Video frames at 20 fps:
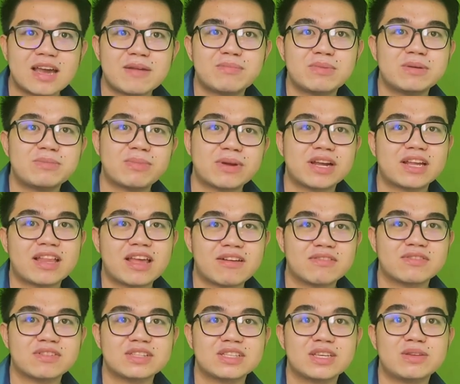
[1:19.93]
I prepared
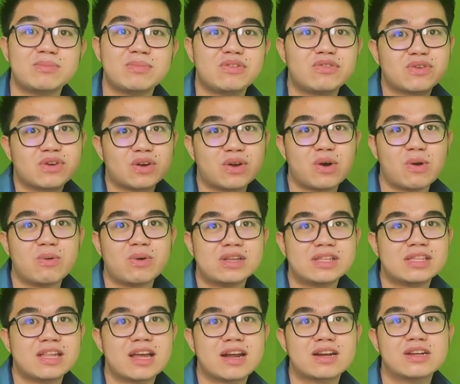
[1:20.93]
everything before
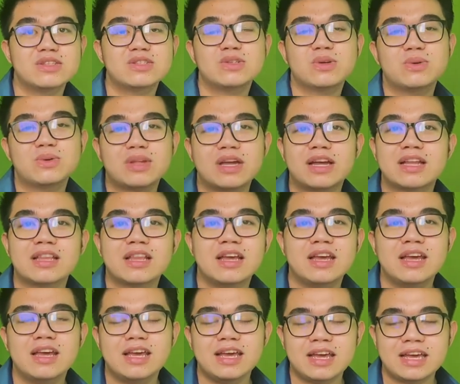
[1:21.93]
going there so that
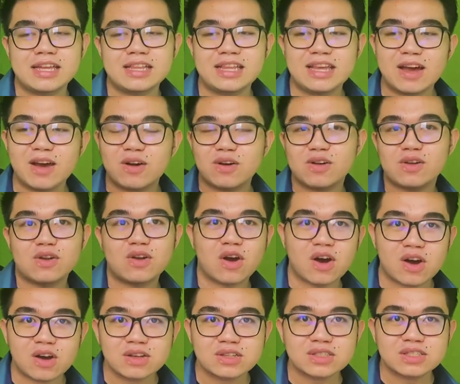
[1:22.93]
hindi ako
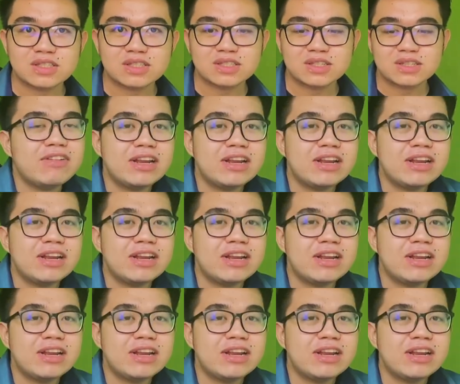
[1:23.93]
lost.